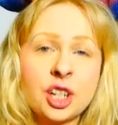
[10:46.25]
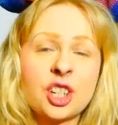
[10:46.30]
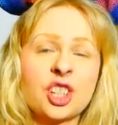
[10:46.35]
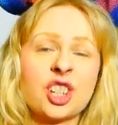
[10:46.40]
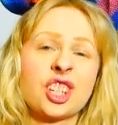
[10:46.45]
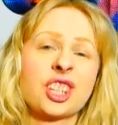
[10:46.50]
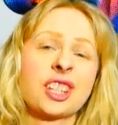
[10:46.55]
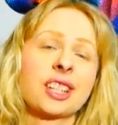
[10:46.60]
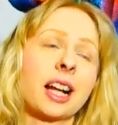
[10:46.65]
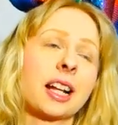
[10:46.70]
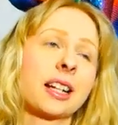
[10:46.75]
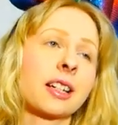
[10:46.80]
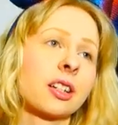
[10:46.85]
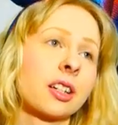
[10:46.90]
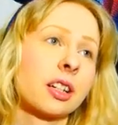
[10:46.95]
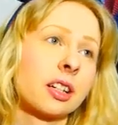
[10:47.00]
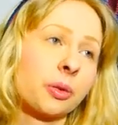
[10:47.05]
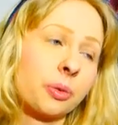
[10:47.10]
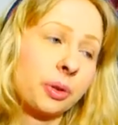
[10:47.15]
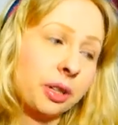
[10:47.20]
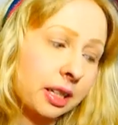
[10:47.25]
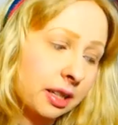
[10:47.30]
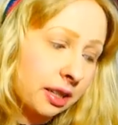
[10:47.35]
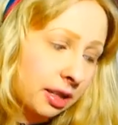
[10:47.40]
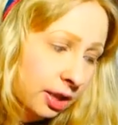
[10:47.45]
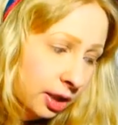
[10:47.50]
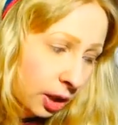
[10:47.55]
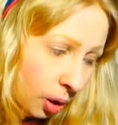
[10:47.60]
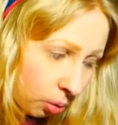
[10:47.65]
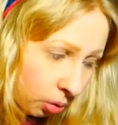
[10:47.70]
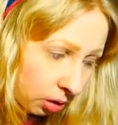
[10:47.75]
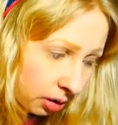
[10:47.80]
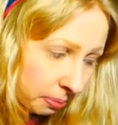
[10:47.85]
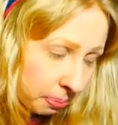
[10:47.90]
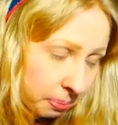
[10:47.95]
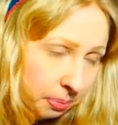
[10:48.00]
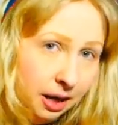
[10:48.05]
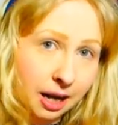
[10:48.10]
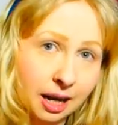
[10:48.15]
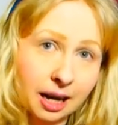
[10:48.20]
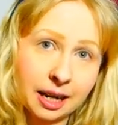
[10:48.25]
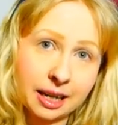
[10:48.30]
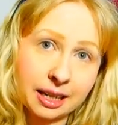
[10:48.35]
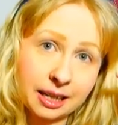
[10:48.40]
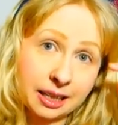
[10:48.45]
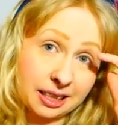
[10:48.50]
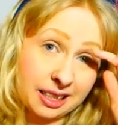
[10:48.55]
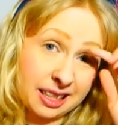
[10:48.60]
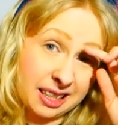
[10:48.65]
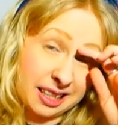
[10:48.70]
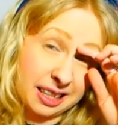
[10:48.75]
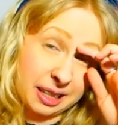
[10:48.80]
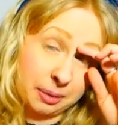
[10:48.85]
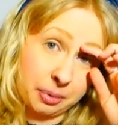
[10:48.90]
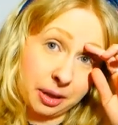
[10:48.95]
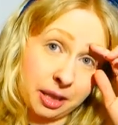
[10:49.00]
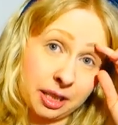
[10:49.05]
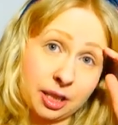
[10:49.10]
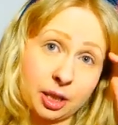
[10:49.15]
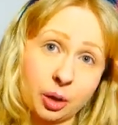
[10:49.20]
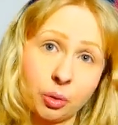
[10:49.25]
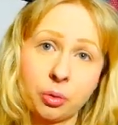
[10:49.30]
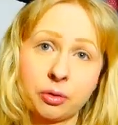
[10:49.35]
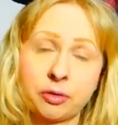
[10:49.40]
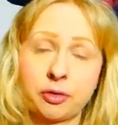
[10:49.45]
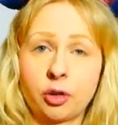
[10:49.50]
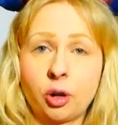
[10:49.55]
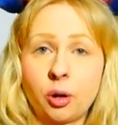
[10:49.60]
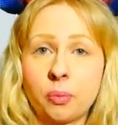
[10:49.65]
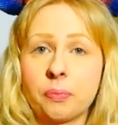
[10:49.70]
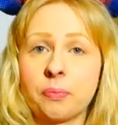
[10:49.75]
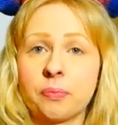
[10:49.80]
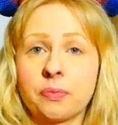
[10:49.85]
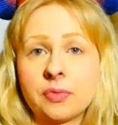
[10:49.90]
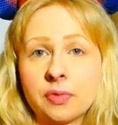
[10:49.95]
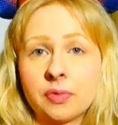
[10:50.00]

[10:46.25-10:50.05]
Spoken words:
just not really sold by Disney, but sold from